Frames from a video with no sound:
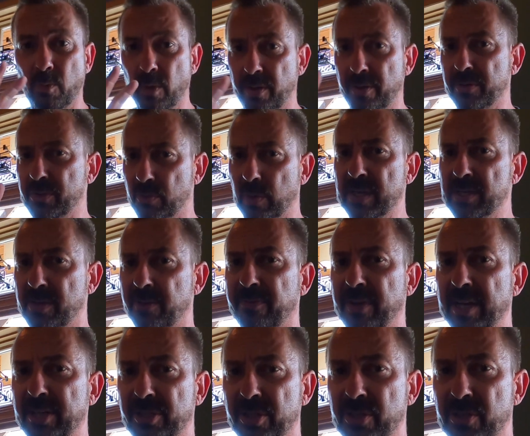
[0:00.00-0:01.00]
one of those
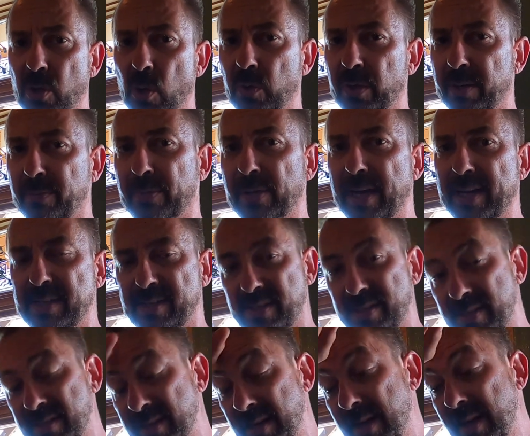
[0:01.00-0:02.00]
reservations only
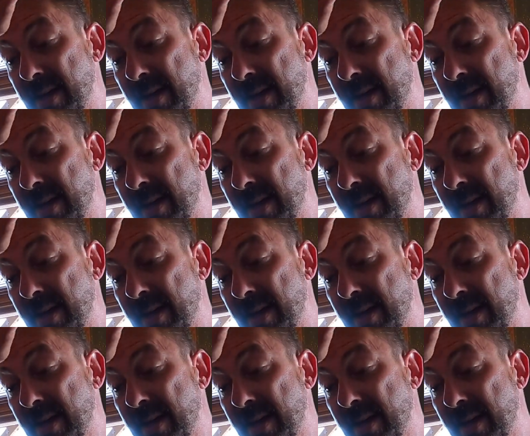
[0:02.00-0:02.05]
places.